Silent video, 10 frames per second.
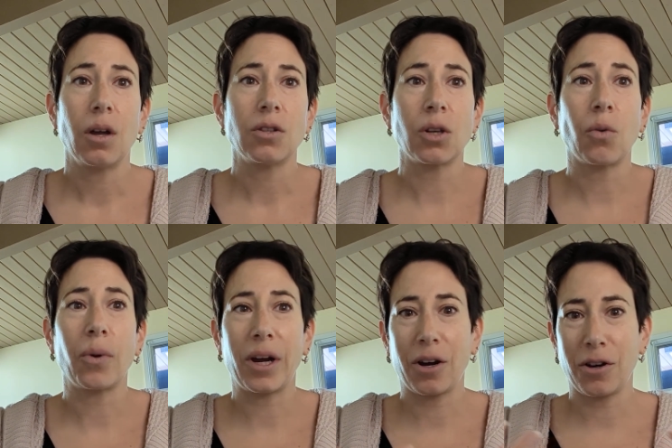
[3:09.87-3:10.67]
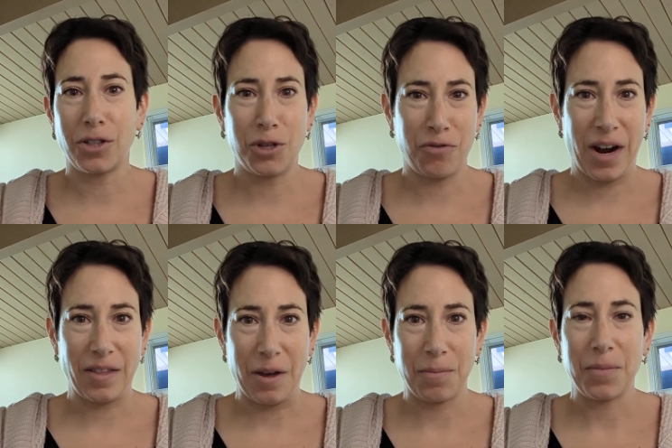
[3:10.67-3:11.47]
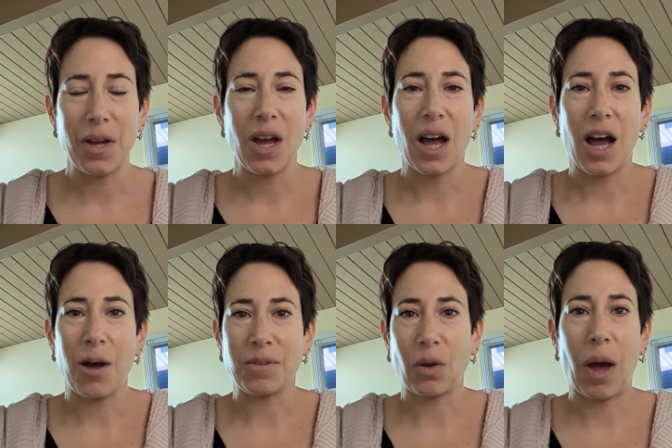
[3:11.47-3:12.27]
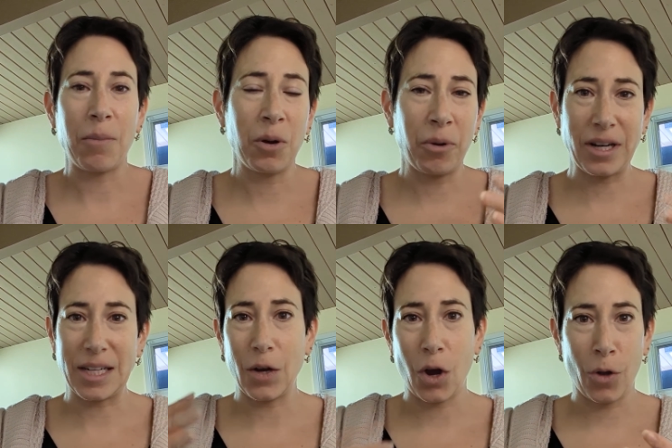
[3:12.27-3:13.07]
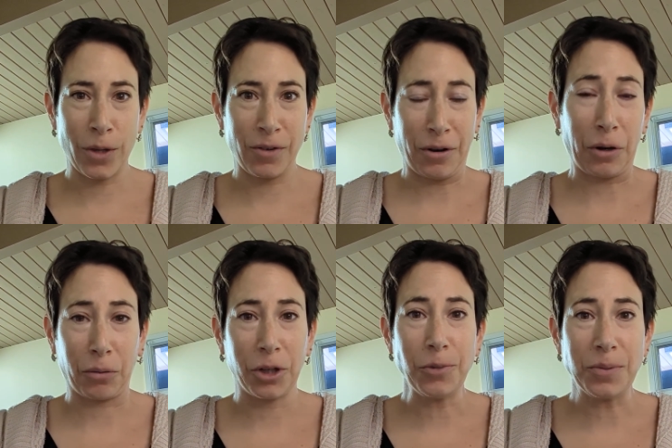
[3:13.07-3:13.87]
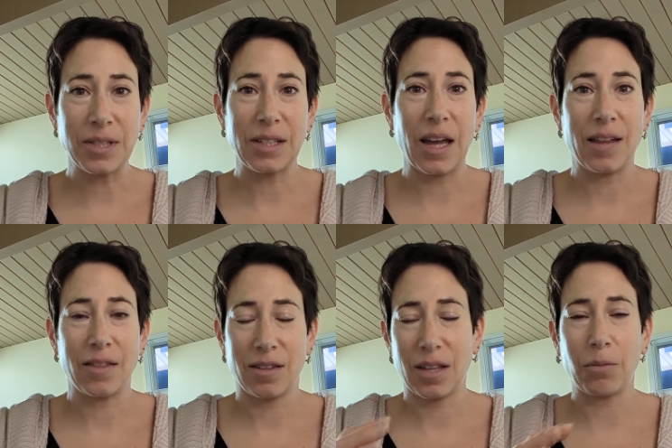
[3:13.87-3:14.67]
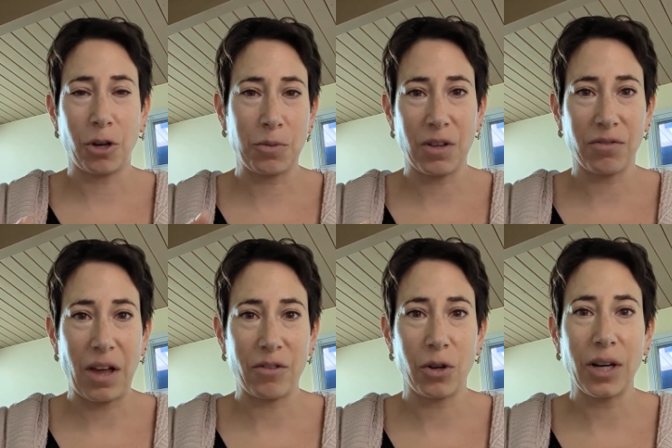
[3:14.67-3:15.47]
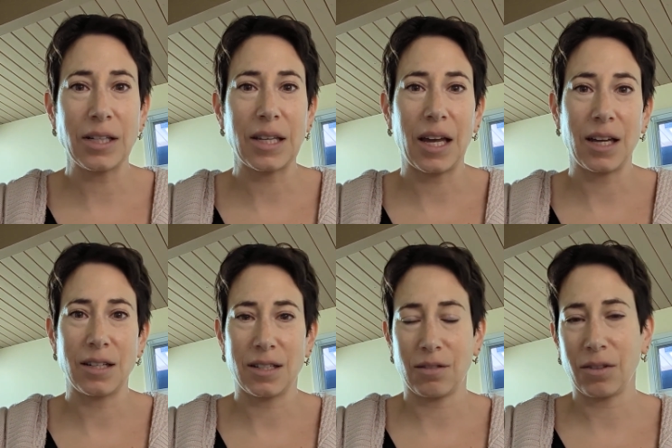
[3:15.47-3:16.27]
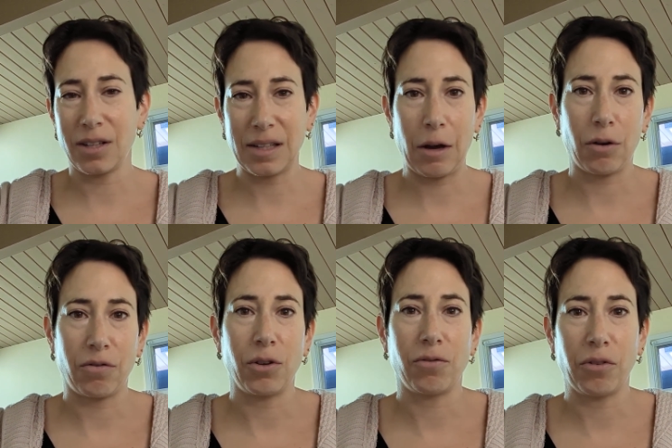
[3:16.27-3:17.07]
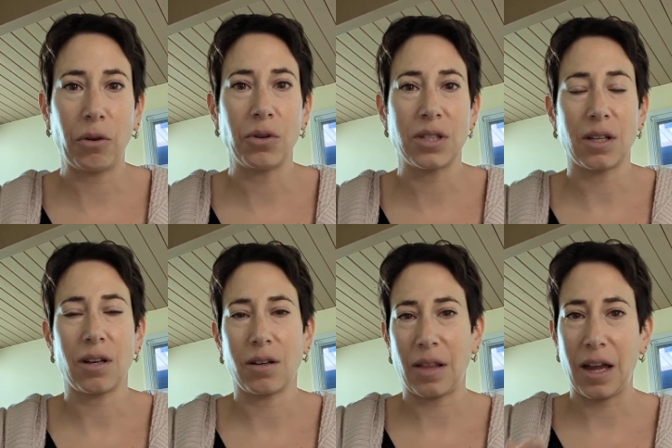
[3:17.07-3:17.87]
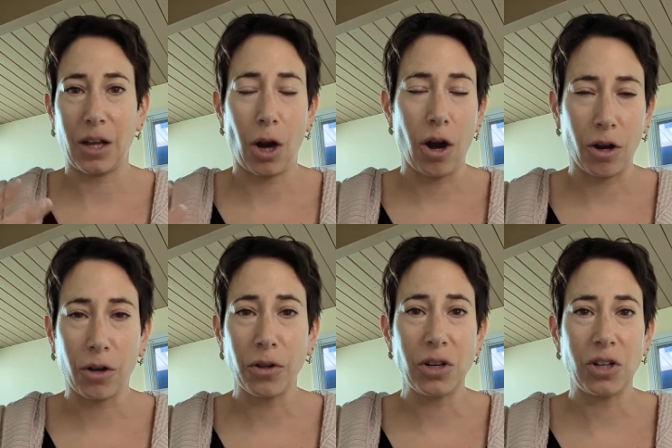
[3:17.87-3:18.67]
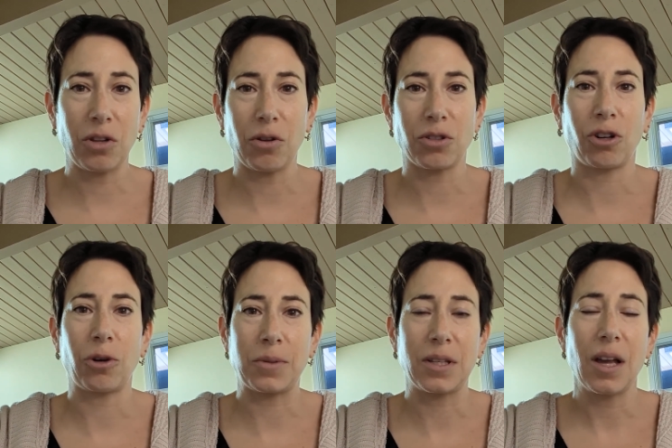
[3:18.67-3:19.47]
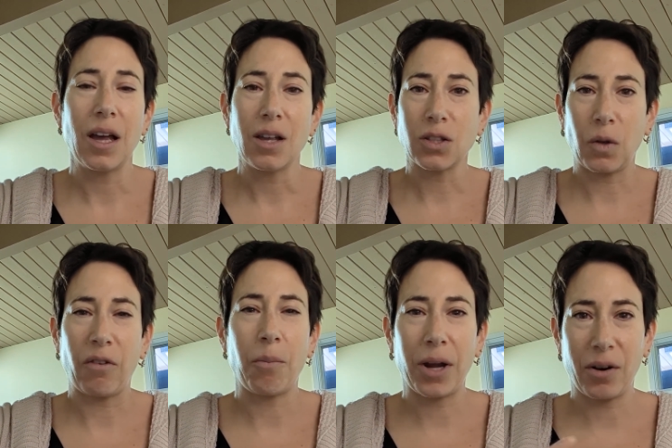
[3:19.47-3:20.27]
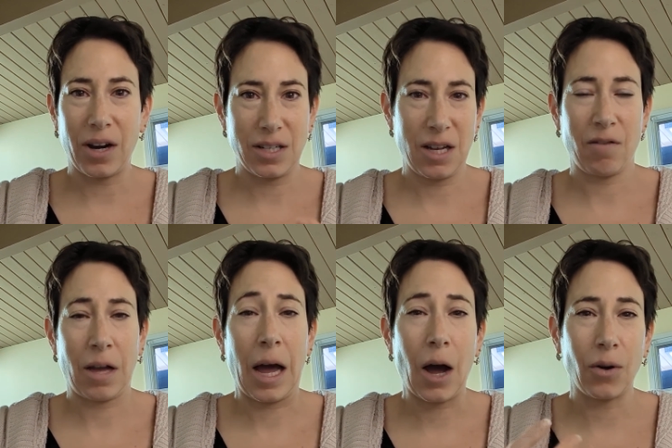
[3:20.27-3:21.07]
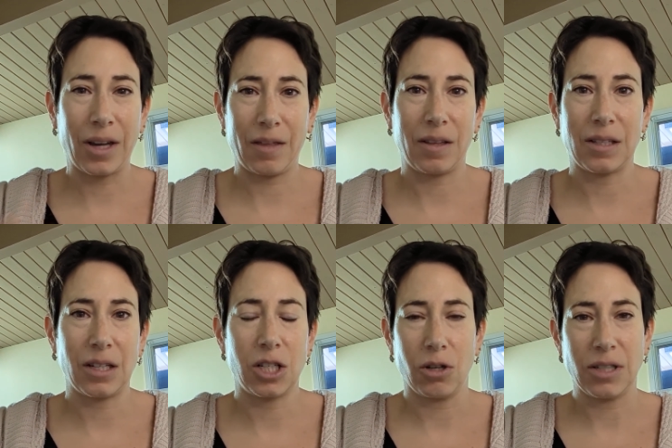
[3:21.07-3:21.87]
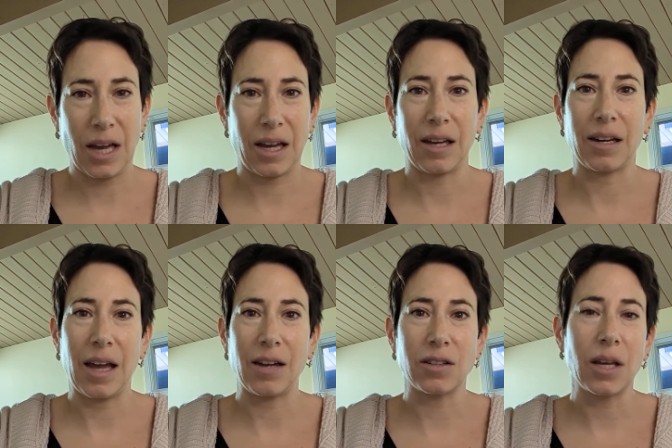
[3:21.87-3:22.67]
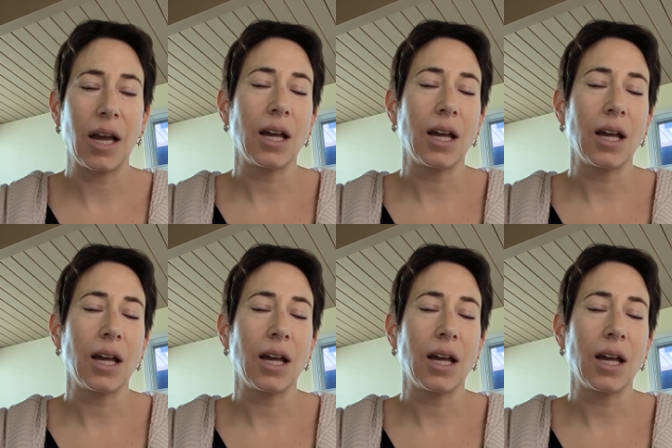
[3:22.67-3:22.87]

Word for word: So where do you find them? Um, so I'm going to break down all the different groups and the subgroups of flavonoids and list out a few foods that are included in those groups so you have a better idea of how to get these into your diet. And